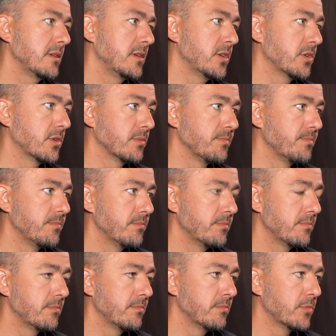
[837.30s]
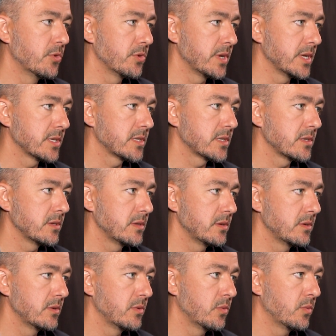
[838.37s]
you know, Modus
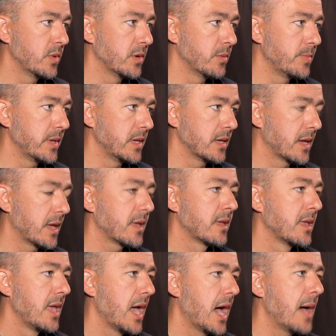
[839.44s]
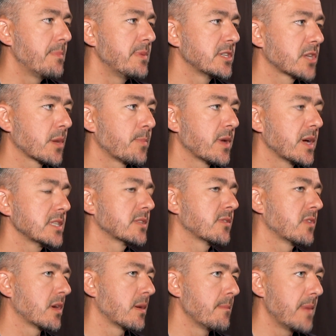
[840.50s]
will be... I'd be surprised if
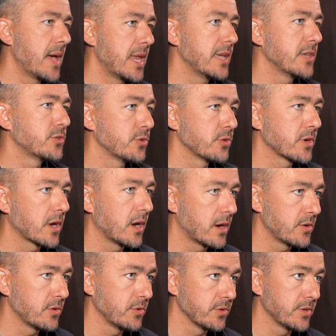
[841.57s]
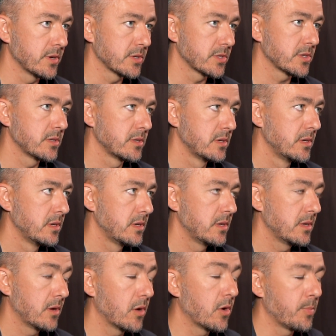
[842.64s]
there are many tour card holders
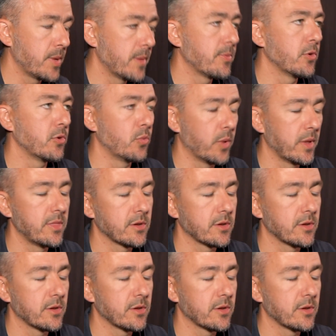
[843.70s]
or people who win